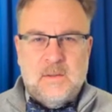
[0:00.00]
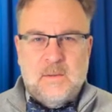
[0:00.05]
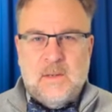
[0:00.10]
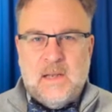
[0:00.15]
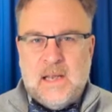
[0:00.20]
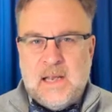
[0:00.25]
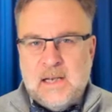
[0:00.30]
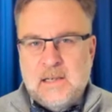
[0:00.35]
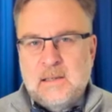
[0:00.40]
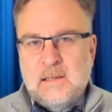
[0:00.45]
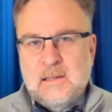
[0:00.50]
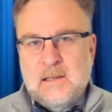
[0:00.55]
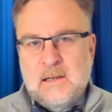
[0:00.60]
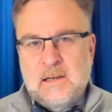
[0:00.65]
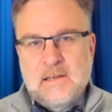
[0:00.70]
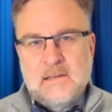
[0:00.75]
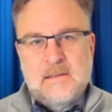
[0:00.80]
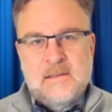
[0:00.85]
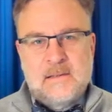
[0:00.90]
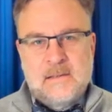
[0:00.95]
to
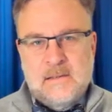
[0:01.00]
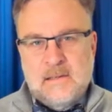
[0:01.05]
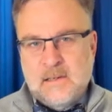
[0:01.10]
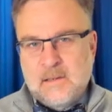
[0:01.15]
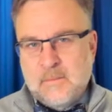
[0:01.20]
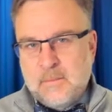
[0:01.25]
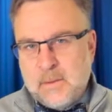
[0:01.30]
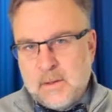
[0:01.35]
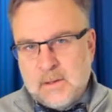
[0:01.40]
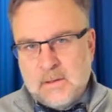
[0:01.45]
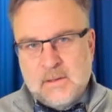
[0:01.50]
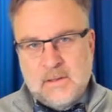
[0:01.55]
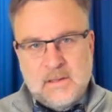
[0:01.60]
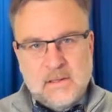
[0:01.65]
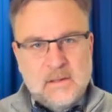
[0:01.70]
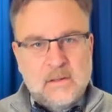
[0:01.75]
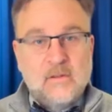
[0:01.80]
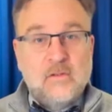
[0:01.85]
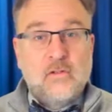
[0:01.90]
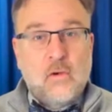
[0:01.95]
analyze and an
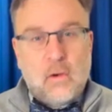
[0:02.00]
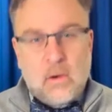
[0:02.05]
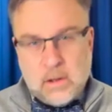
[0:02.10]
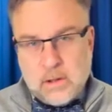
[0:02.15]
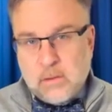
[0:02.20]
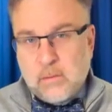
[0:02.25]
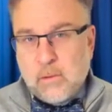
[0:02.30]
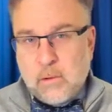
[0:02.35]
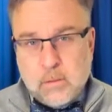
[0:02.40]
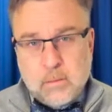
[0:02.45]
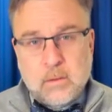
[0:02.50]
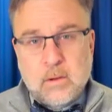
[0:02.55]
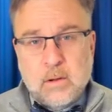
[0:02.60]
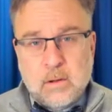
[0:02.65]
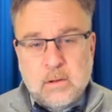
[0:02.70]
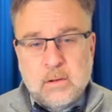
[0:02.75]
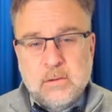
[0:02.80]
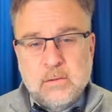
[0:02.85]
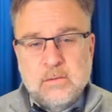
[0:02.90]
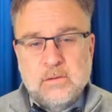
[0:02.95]
ability to draw your own
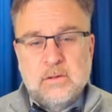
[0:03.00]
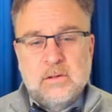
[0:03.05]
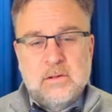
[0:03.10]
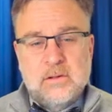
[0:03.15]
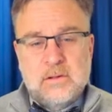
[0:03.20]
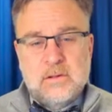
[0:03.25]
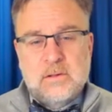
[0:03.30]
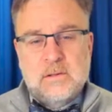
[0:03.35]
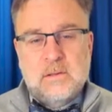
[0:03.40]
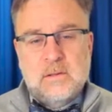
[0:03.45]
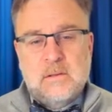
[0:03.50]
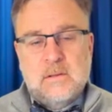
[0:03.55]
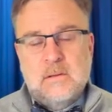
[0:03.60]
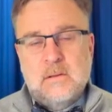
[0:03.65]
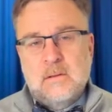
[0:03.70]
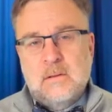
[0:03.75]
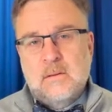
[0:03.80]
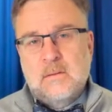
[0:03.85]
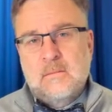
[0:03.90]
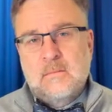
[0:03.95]
conclusions.
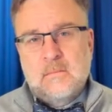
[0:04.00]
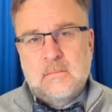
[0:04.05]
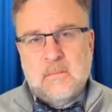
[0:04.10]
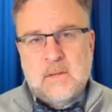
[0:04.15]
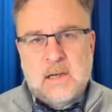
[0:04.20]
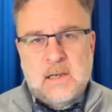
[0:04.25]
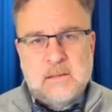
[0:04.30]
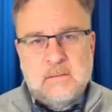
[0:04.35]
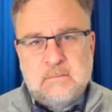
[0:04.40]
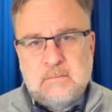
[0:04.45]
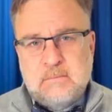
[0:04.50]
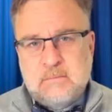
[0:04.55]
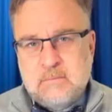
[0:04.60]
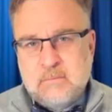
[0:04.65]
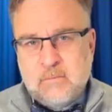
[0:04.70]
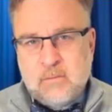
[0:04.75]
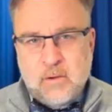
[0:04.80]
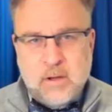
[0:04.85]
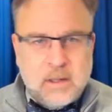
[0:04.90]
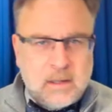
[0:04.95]
I
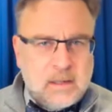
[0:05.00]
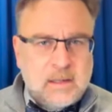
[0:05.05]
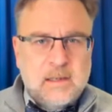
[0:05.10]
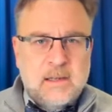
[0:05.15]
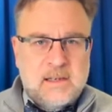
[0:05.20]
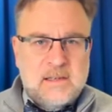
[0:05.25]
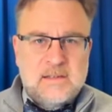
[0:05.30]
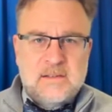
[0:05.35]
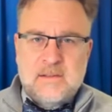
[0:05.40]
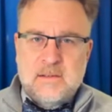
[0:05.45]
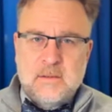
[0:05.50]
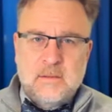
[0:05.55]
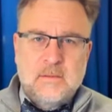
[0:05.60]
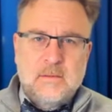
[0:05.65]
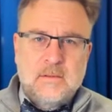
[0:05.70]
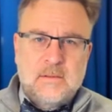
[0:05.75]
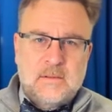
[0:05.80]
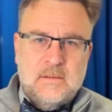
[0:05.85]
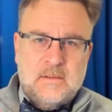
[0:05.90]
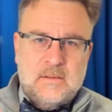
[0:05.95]
really like
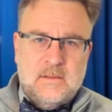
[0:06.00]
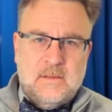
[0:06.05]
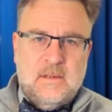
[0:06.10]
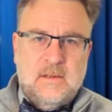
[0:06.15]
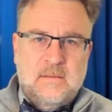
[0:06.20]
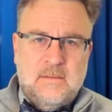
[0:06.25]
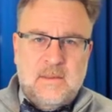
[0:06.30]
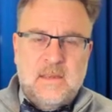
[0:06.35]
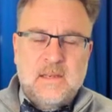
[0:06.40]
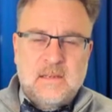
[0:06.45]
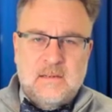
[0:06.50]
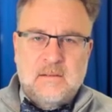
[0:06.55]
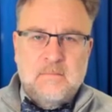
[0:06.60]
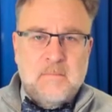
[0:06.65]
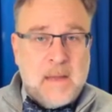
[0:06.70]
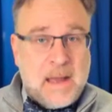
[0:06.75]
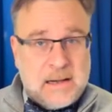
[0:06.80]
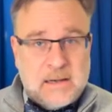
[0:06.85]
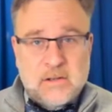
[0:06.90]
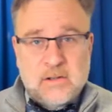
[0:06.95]
students, and I think
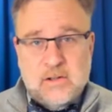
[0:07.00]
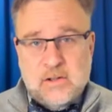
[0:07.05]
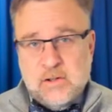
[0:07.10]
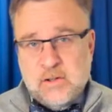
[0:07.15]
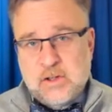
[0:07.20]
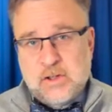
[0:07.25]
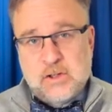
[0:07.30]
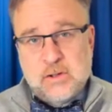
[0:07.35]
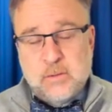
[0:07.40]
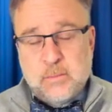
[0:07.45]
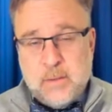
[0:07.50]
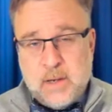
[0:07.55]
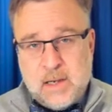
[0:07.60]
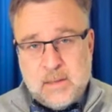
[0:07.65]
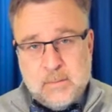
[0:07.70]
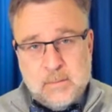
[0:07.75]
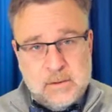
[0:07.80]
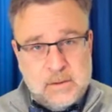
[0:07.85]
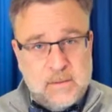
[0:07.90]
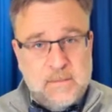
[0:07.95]
managers should
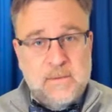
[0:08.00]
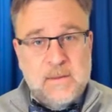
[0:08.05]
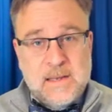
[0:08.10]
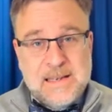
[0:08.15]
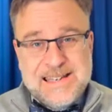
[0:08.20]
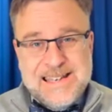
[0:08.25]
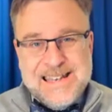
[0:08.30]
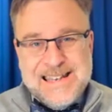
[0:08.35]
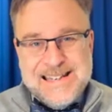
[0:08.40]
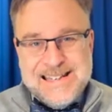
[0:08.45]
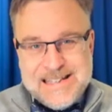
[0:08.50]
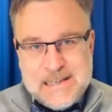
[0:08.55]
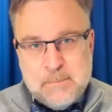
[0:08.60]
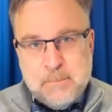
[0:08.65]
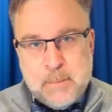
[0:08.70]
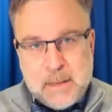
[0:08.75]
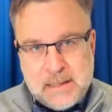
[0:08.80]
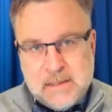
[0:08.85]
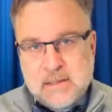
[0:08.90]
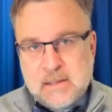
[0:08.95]
be able to think
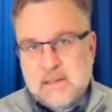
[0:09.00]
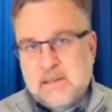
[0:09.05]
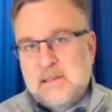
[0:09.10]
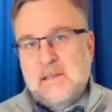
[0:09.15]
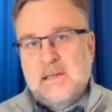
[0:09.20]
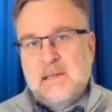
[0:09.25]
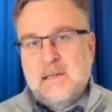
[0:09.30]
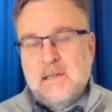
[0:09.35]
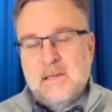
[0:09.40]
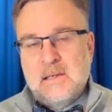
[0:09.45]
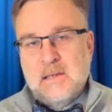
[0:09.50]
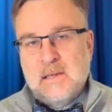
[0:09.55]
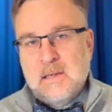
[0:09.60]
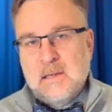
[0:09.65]
independently.